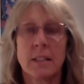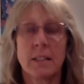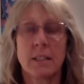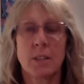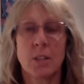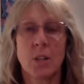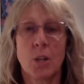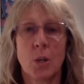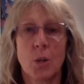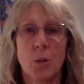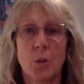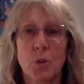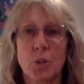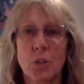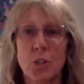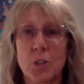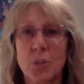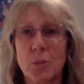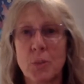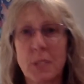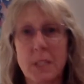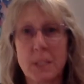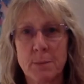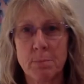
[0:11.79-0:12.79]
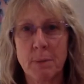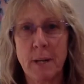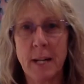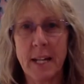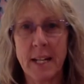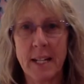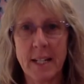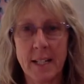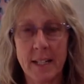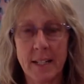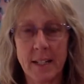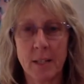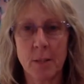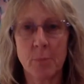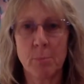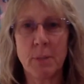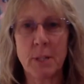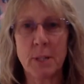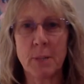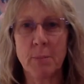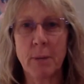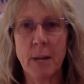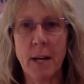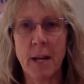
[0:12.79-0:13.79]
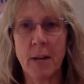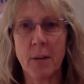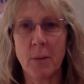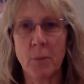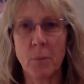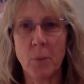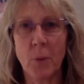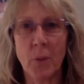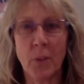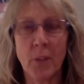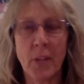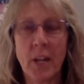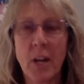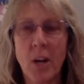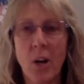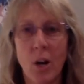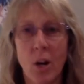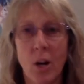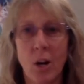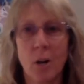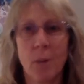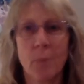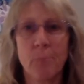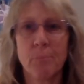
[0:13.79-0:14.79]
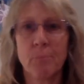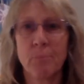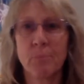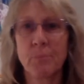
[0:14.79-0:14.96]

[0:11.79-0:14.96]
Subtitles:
So just to explain a little bit about what they are,